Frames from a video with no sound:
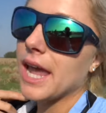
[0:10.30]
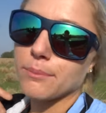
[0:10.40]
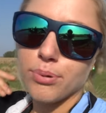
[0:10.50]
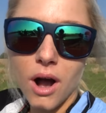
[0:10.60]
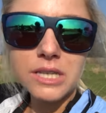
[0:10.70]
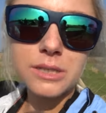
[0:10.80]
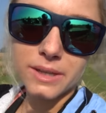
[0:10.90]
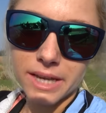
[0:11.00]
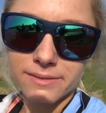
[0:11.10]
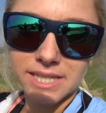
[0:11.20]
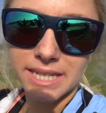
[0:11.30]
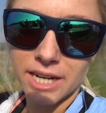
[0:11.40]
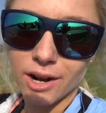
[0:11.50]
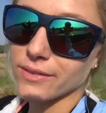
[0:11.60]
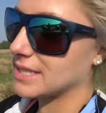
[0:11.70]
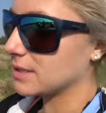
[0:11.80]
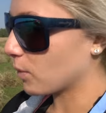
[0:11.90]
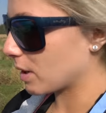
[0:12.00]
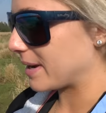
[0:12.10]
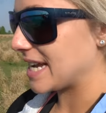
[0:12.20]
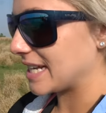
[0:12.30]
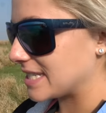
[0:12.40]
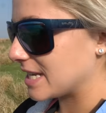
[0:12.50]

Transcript: and possibly have seen it on the, one of my dad's